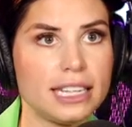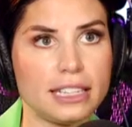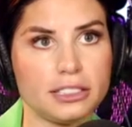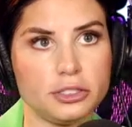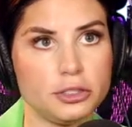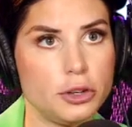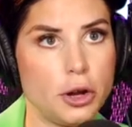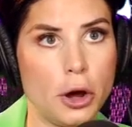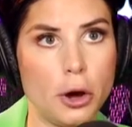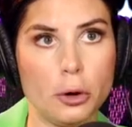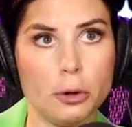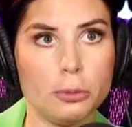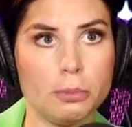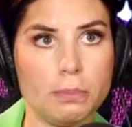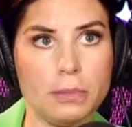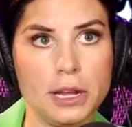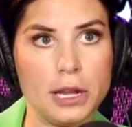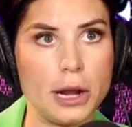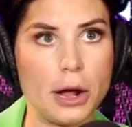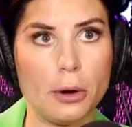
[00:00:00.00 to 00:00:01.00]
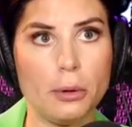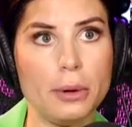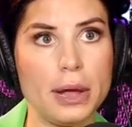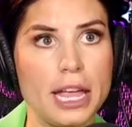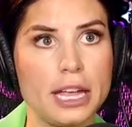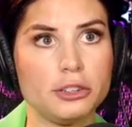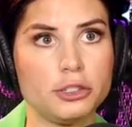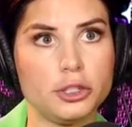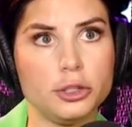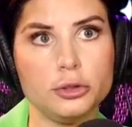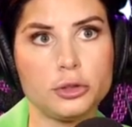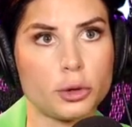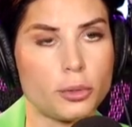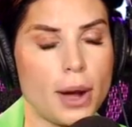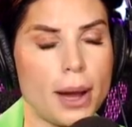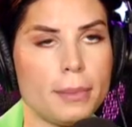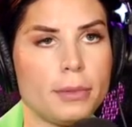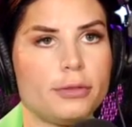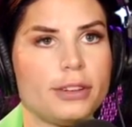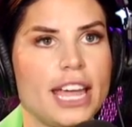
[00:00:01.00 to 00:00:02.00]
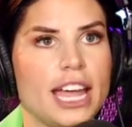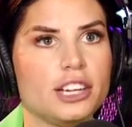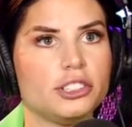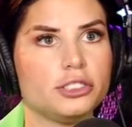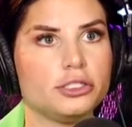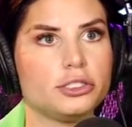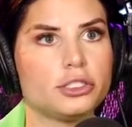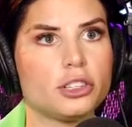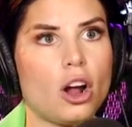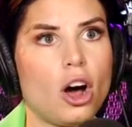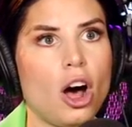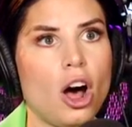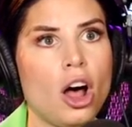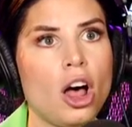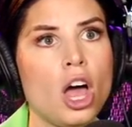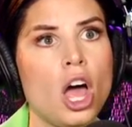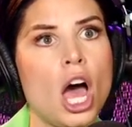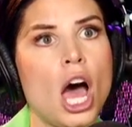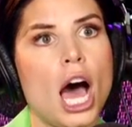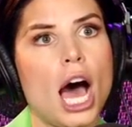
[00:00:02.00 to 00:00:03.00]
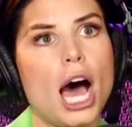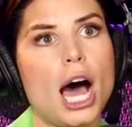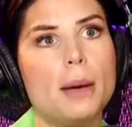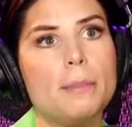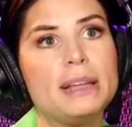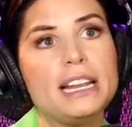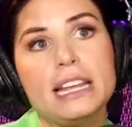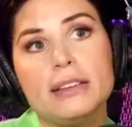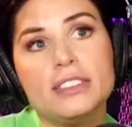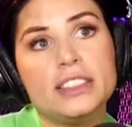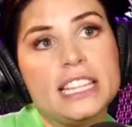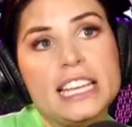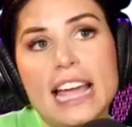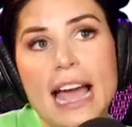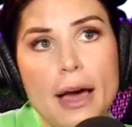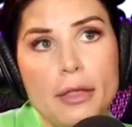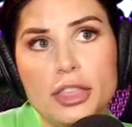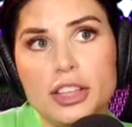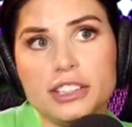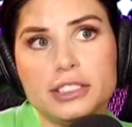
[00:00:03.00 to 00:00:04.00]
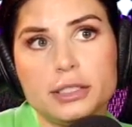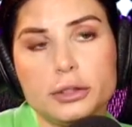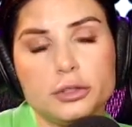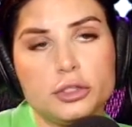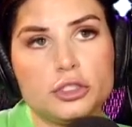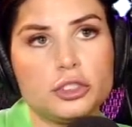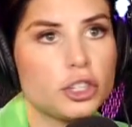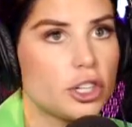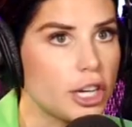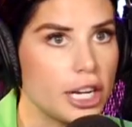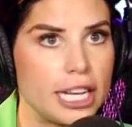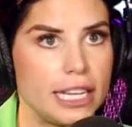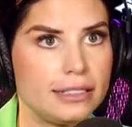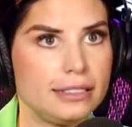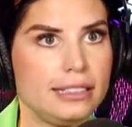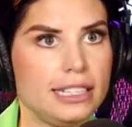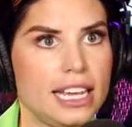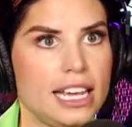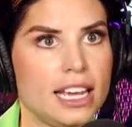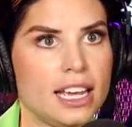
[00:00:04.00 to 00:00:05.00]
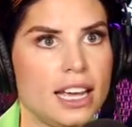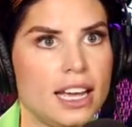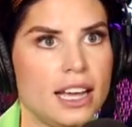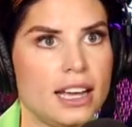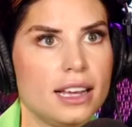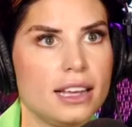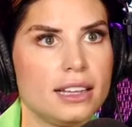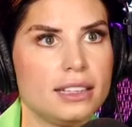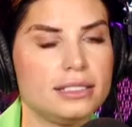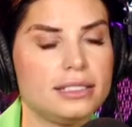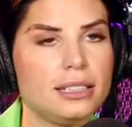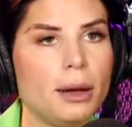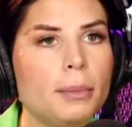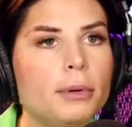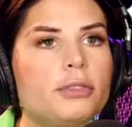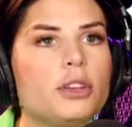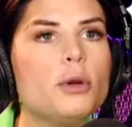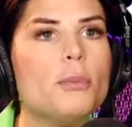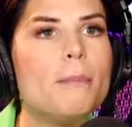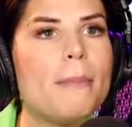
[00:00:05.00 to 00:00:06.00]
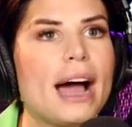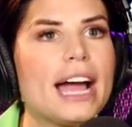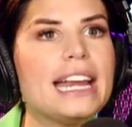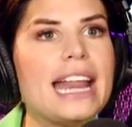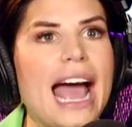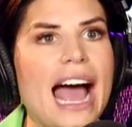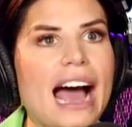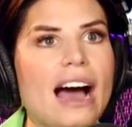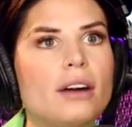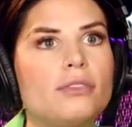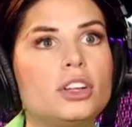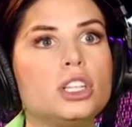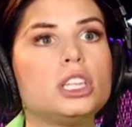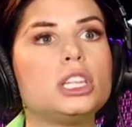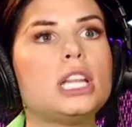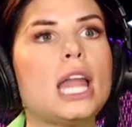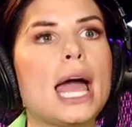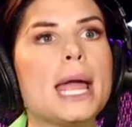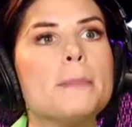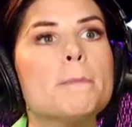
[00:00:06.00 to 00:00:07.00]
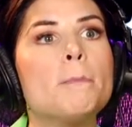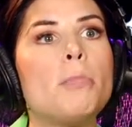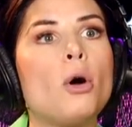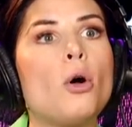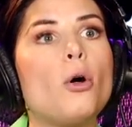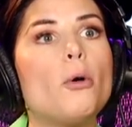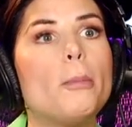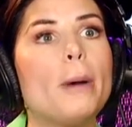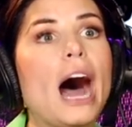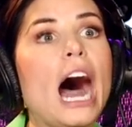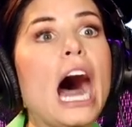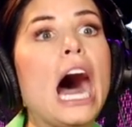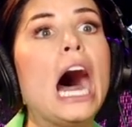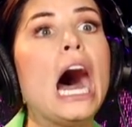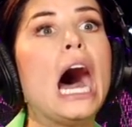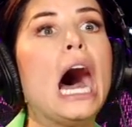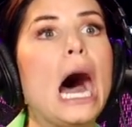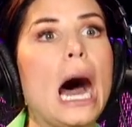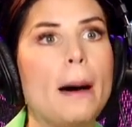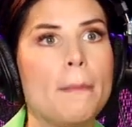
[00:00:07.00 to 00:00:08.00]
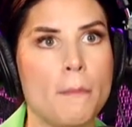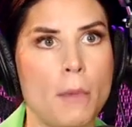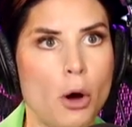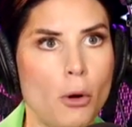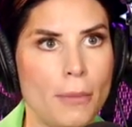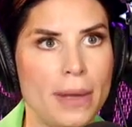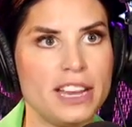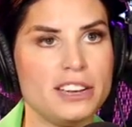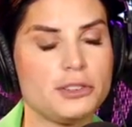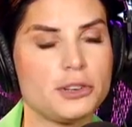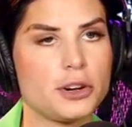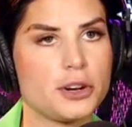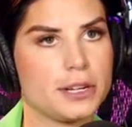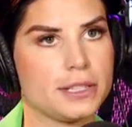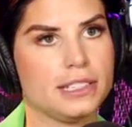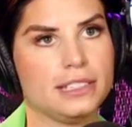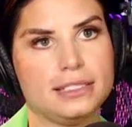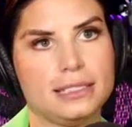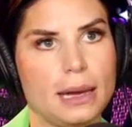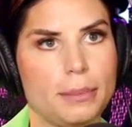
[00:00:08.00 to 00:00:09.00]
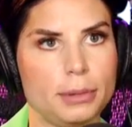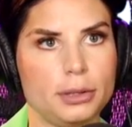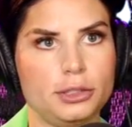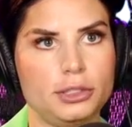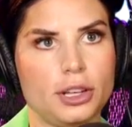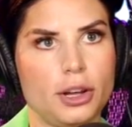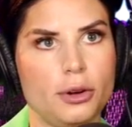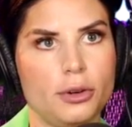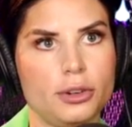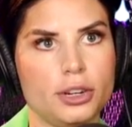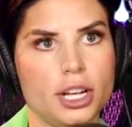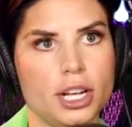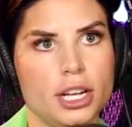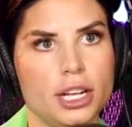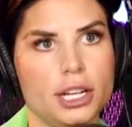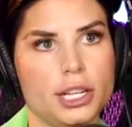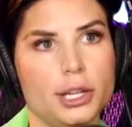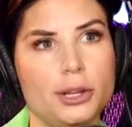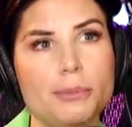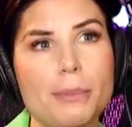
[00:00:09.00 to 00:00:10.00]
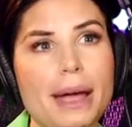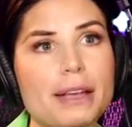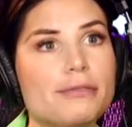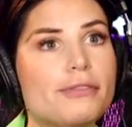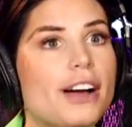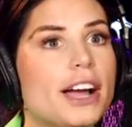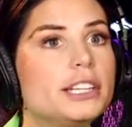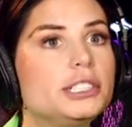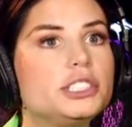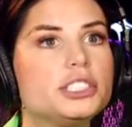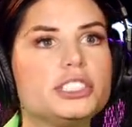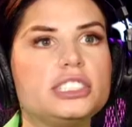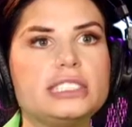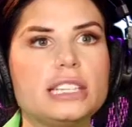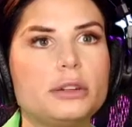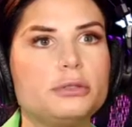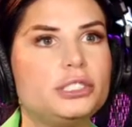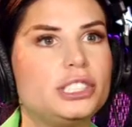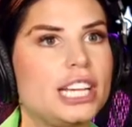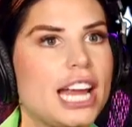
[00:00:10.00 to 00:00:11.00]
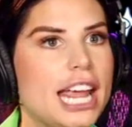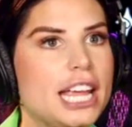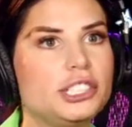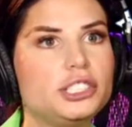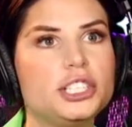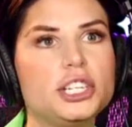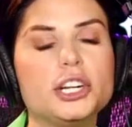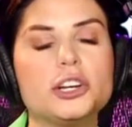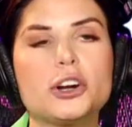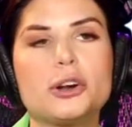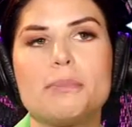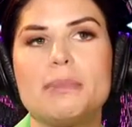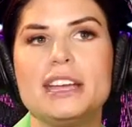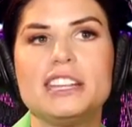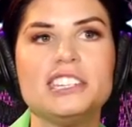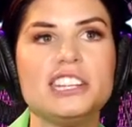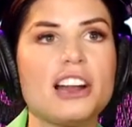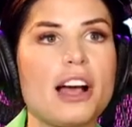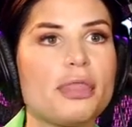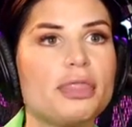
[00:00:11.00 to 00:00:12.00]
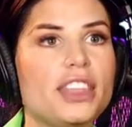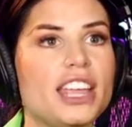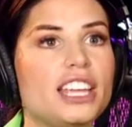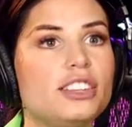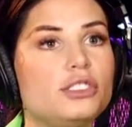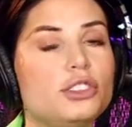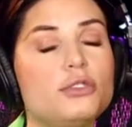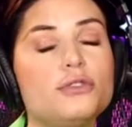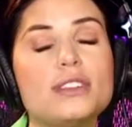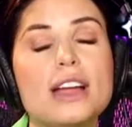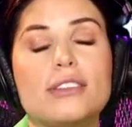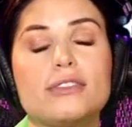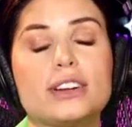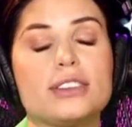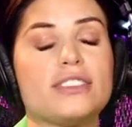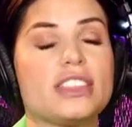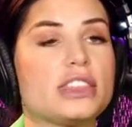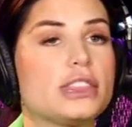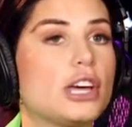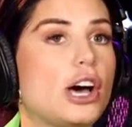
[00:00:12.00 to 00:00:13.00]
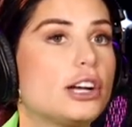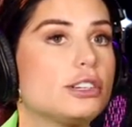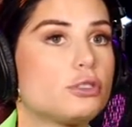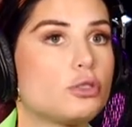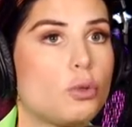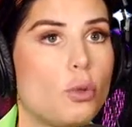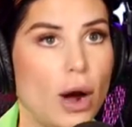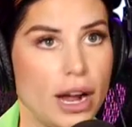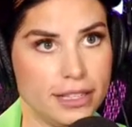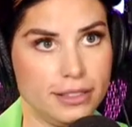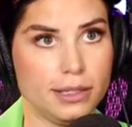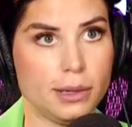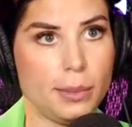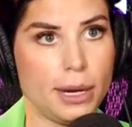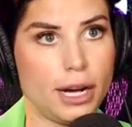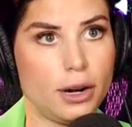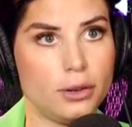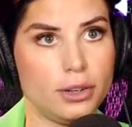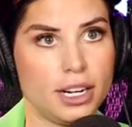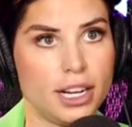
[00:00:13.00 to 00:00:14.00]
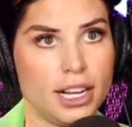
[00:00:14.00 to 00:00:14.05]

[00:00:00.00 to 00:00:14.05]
has no, you know, issues or ramifications at all, um, and even the ethics of surrogacy. Some of you might have a light bulb aha moment during this episode. You might find yourself changing your opinion on things you've never even thought twice about.